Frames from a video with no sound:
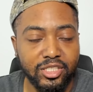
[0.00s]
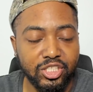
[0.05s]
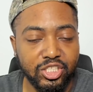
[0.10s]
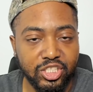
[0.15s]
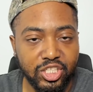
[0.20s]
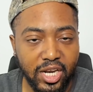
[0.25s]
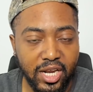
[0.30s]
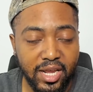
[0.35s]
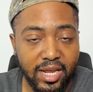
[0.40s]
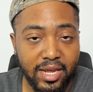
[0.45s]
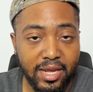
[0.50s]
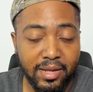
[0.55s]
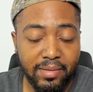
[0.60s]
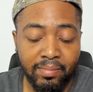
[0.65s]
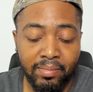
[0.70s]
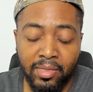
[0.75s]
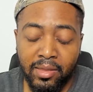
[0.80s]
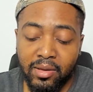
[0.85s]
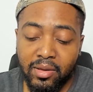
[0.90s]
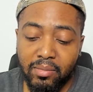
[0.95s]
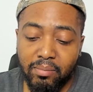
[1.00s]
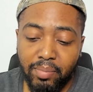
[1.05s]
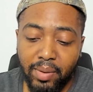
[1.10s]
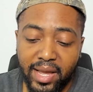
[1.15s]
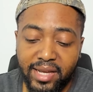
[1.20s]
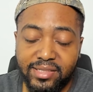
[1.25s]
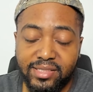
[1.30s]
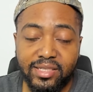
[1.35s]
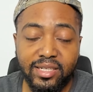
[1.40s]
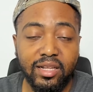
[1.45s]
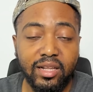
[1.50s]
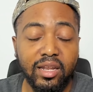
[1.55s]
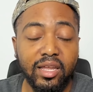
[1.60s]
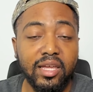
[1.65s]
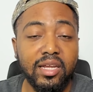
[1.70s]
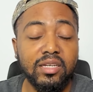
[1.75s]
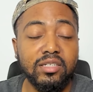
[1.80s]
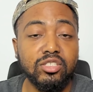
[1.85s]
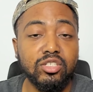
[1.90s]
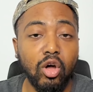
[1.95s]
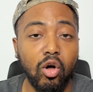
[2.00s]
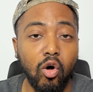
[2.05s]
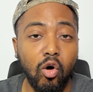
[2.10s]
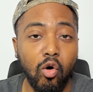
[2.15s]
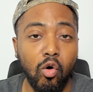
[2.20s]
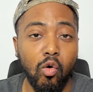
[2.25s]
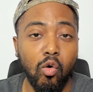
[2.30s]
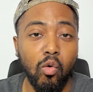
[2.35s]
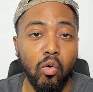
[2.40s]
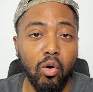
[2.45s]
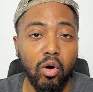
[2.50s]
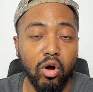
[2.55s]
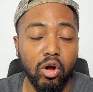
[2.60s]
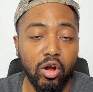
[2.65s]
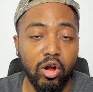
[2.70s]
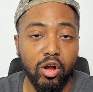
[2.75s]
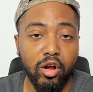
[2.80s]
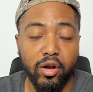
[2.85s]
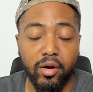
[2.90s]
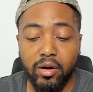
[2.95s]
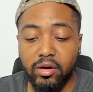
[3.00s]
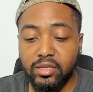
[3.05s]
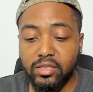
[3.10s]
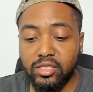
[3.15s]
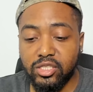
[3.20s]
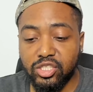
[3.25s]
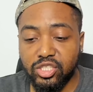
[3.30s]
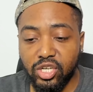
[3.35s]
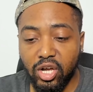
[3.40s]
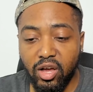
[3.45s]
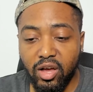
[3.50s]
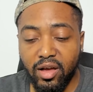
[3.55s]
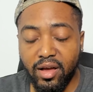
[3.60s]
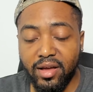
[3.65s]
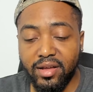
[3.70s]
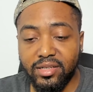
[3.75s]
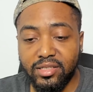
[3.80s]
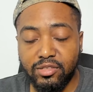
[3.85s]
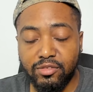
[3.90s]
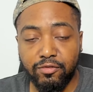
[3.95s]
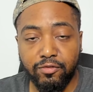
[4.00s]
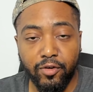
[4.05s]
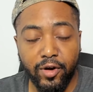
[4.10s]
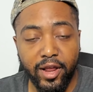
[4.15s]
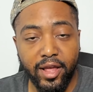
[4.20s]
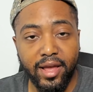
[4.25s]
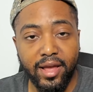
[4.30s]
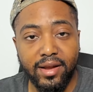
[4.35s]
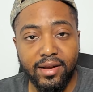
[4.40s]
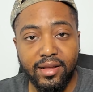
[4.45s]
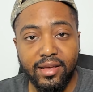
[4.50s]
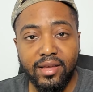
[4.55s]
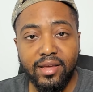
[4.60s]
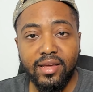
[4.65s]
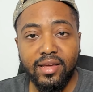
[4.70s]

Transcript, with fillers: she basically told her son's friend